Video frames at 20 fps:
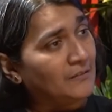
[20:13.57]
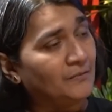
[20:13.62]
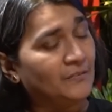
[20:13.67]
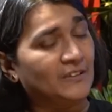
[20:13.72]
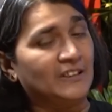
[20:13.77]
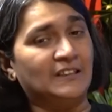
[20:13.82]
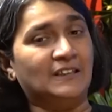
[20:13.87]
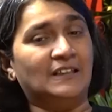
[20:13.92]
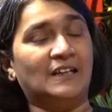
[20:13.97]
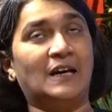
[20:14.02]

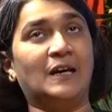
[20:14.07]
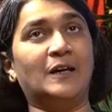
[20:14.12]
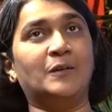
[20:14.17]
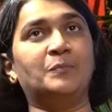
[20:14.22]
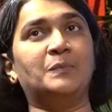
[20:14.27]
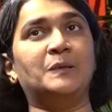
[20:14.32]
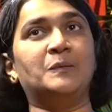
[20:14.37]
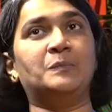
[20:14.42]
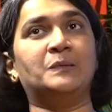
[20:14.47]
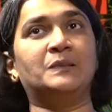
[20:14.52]
We
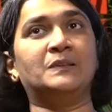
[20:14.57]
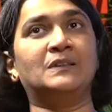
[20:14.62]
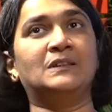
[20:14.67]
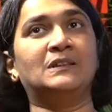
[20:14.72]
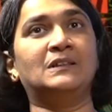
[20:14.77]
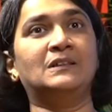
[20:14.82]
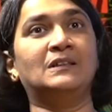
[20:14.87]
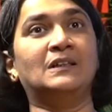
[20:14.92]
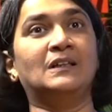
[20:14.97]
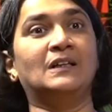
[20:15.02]
had
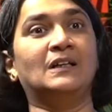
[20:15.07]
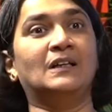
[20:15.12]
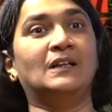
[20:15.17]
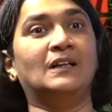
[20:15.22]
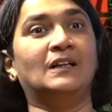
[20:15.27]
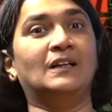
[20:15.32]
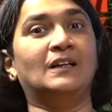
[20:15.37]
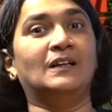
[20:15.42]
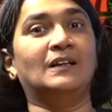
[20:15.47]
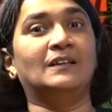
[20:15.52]
people
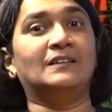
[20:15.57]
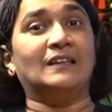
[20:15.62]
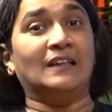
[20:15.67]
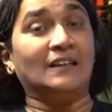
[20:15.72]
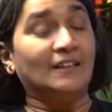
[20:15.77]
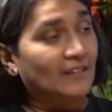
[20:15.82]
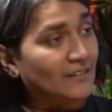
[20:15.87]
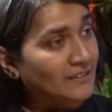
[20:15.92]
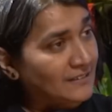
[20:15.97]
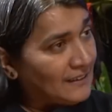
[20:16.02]

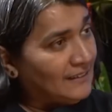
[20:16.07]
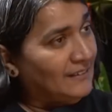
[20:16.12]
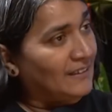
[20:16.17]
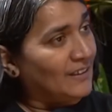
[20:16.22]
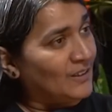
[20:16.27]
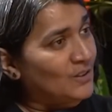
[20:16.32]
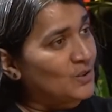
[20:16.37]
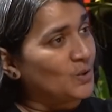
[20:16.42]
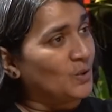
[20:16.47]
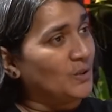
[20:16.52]
telling us that
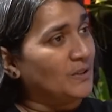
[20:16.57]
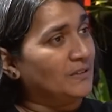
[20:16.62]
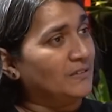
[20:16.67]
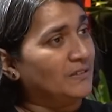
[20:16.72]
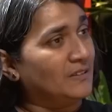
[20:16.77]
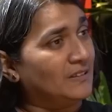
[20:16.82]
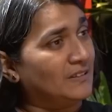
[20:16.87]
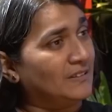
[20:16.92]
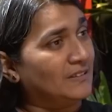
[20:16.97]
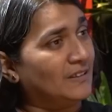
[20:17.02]
they
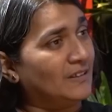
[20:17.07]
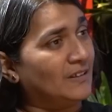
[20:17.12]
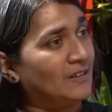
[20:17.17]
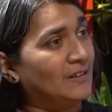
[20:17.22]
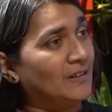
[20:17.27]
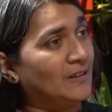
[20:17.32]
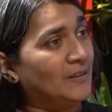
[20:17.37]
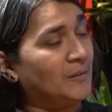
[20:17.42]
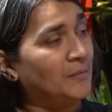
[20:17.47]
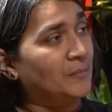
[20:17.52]
enjoyed,
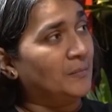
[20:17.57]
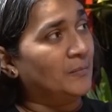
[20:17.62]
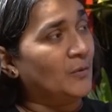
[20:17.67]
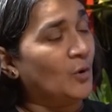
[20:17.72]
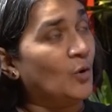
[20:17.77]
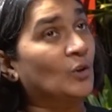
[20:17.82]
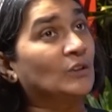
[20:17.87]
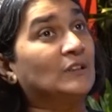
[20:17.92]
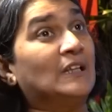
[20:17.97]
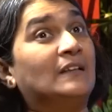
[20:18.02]

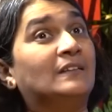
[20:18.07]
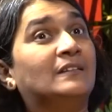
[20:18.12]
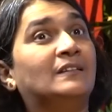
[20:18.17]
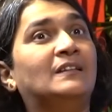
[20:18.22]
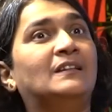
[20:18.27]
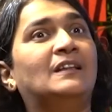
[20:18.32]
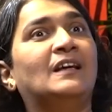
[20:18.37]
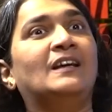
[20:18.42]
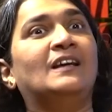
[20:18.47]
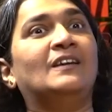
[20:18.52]
or that
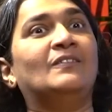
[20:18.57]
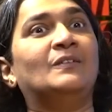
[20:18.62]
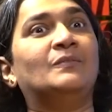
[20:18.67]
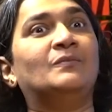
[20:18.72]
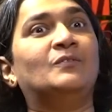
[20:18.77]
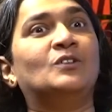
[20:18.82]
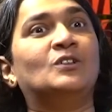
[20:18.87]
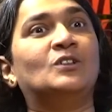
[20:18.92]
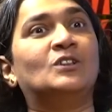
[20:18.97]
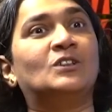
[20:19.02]
they
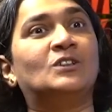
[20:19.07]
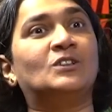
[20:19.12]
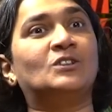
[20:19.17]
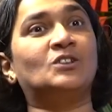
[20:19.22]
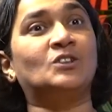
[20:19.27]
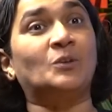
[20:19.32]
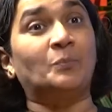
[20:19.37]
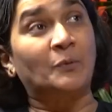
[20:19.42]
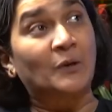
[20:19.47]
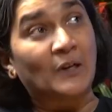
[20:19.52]
were
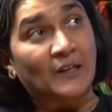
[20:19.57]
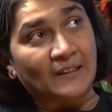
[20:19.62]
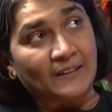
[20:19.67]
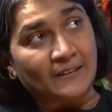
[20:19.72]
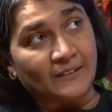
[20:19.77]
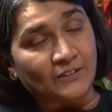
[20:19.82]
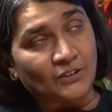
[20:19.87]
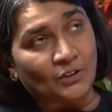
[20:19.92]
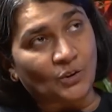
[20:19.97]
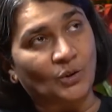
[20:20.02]

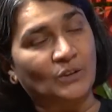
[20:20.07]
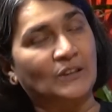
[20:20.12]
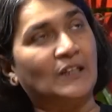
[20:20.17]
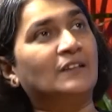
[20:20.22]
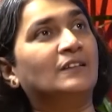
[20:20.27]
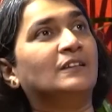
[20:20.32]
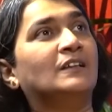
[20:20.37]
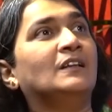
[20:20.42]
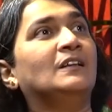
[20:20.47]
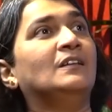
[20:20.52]
surprised, or
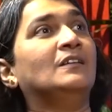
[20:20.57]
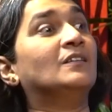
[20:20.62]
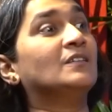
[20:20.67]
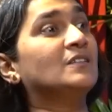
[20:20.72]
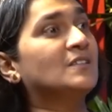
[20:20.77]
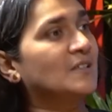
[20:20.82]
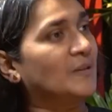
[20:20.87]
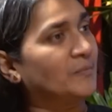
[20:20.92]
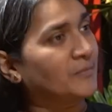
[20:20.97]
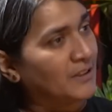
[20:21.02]
that they
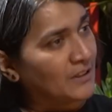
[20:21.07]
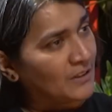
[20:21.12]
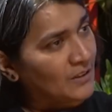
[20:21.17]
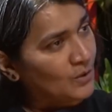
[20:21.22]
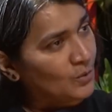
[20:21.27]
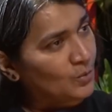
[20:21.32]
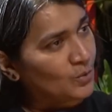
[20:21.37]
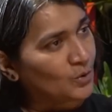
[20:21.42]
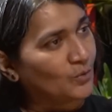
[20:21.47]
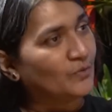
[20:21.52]
learned something
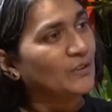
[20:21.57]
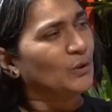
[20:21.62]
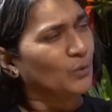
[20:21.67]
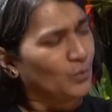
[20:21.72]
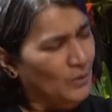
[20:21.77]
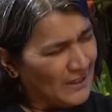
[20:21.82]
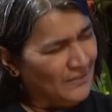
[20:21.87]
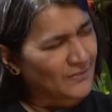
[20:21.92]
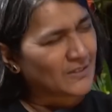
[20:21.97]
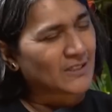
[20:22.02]
new. So we
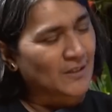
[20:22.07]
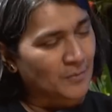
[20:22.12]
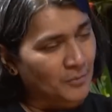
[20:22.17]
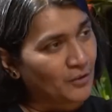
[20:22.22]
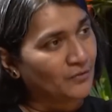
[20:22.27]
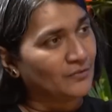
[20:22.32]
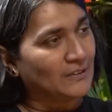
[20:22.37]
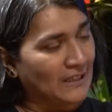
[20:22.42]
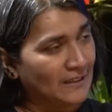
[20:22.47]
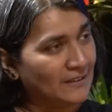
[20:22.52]
do have some
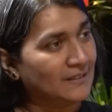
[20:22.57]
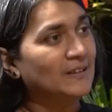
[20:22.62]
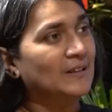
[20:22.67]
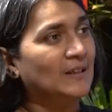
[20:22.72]
of that.